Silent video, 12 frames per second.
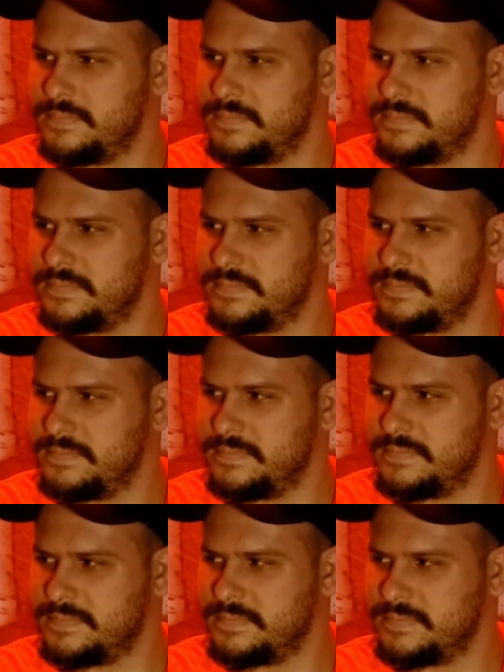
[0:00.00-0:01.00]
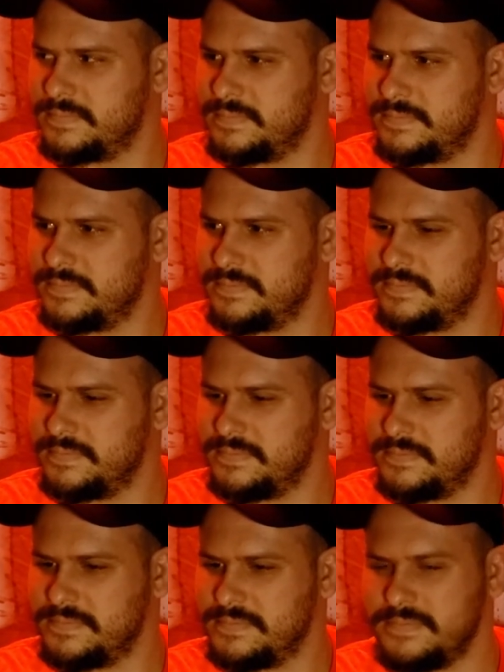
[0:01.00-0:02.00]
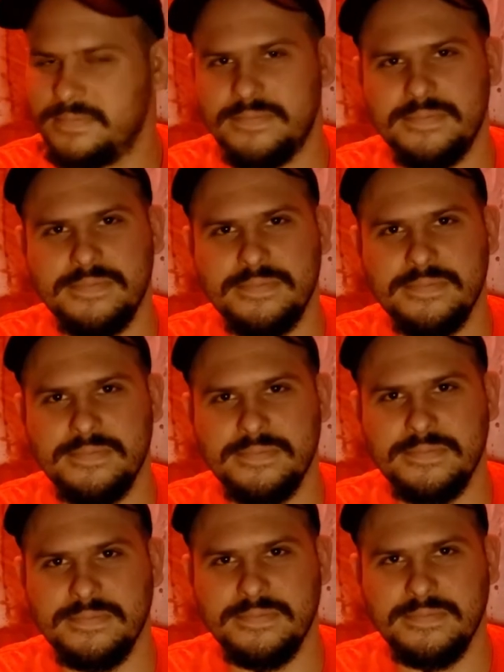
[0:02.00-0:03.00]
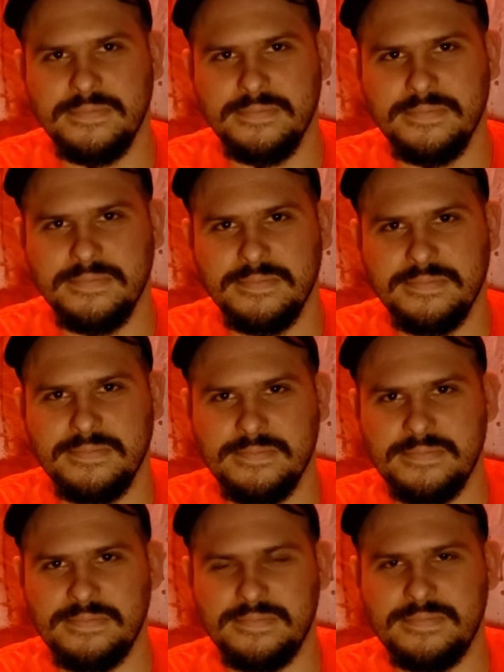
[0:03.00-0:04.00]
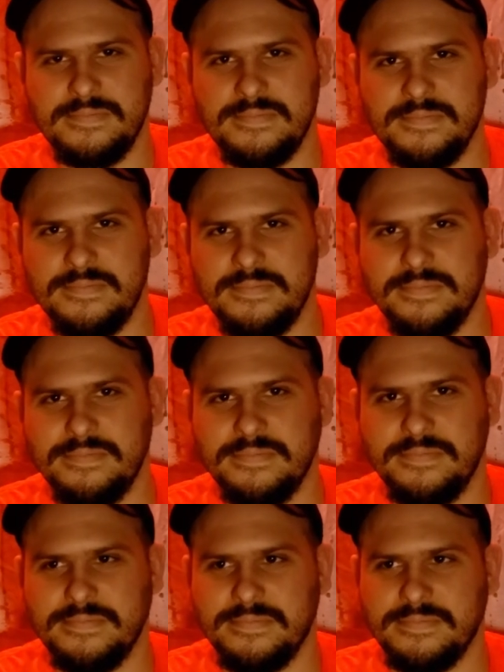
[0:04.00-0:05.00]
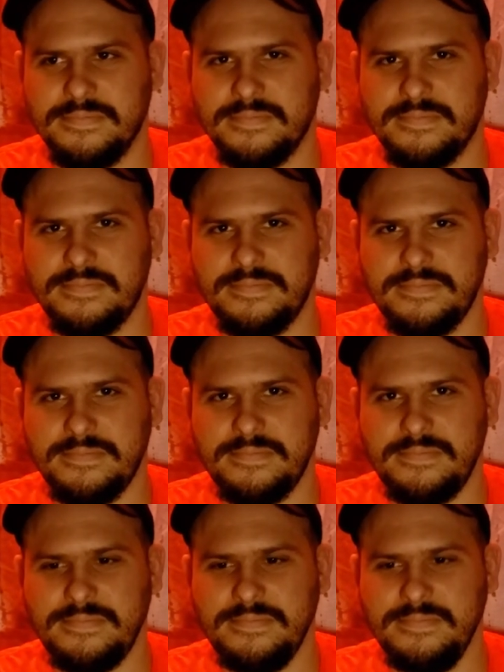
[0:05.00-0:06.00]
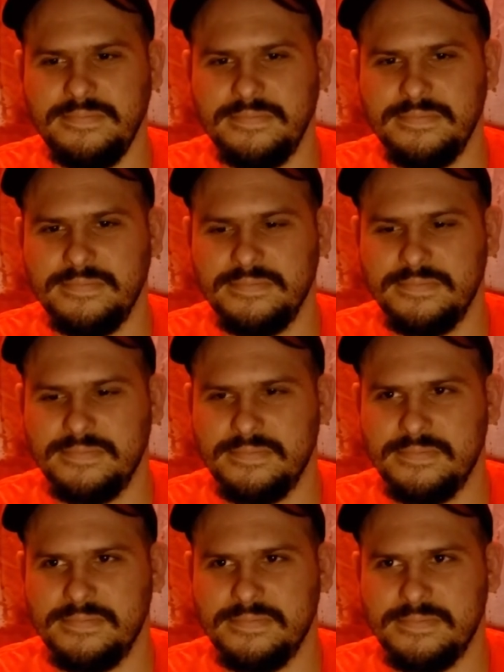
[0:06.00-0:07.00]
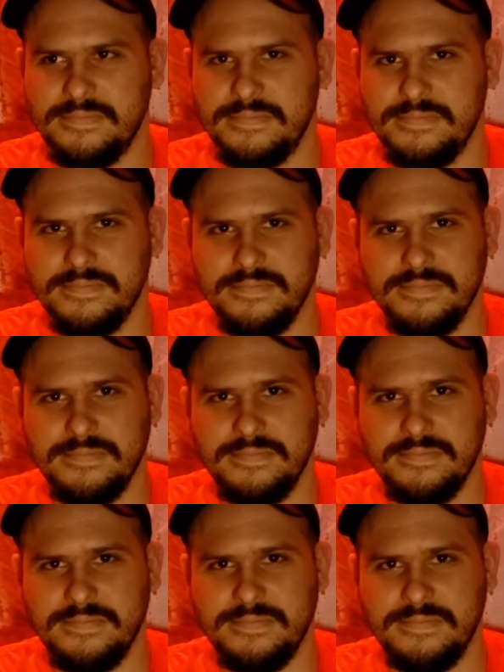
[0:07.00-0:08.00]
No words are spoken by the person on screen.